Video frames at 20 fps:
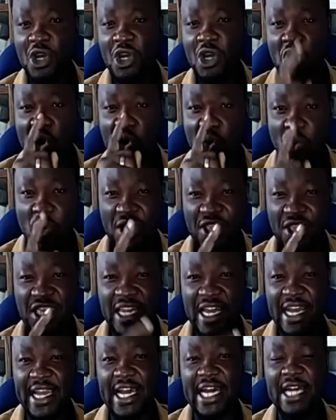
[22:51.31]
one thing I
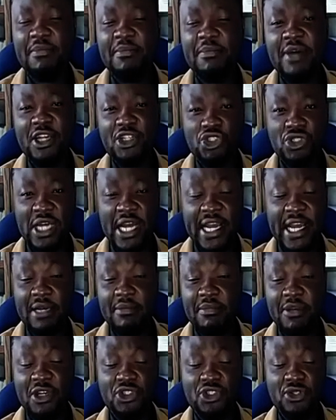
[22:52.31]
can
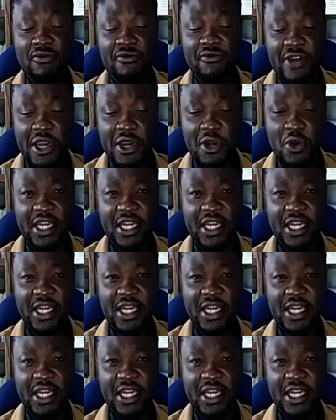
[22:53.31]
mention very